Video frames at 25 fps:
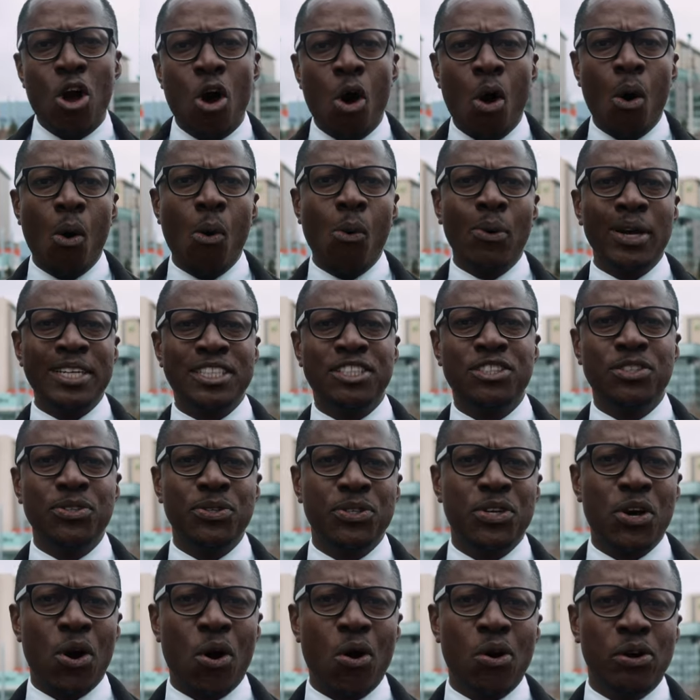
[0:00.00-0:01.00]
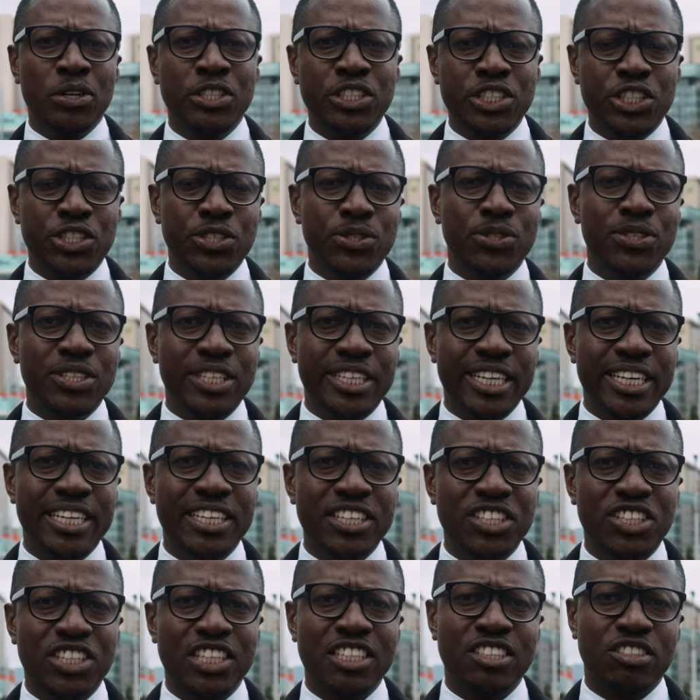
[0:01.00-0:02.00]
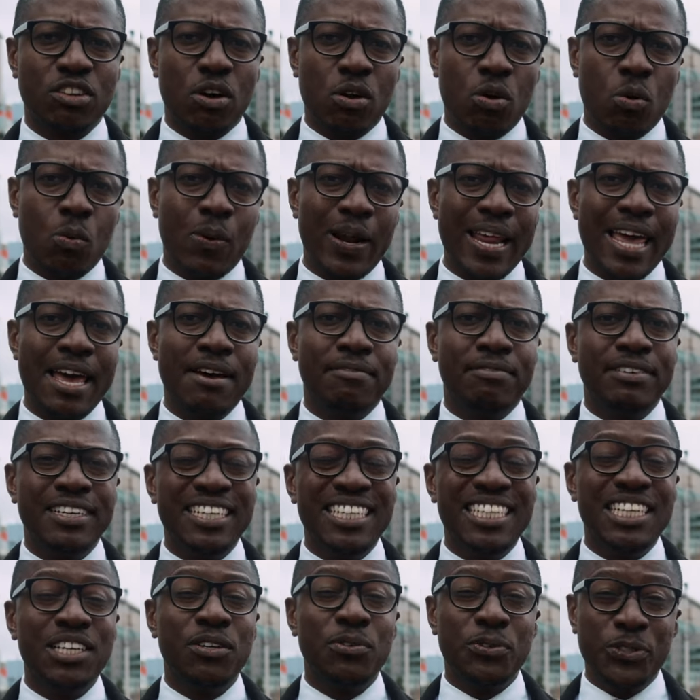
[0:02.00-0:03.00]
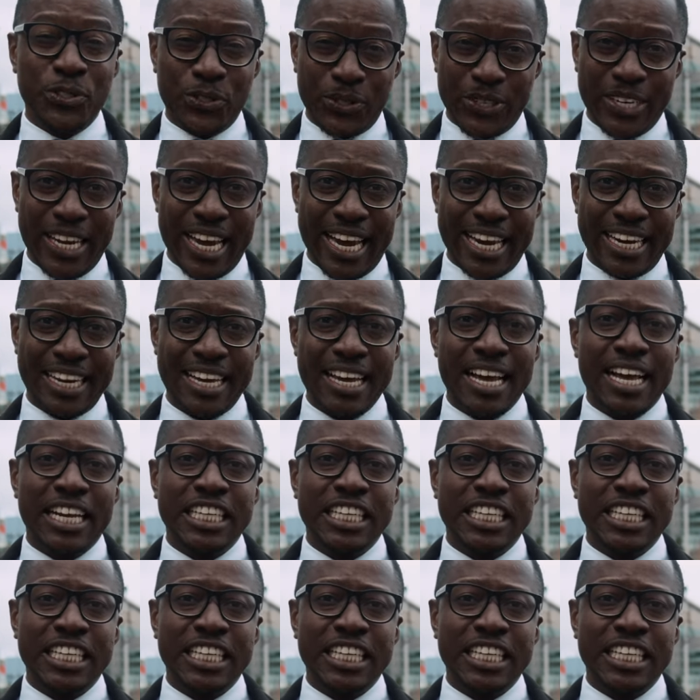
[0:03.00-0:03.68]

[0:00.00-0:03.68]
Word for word: always do your own due diligence on whatever deal you get.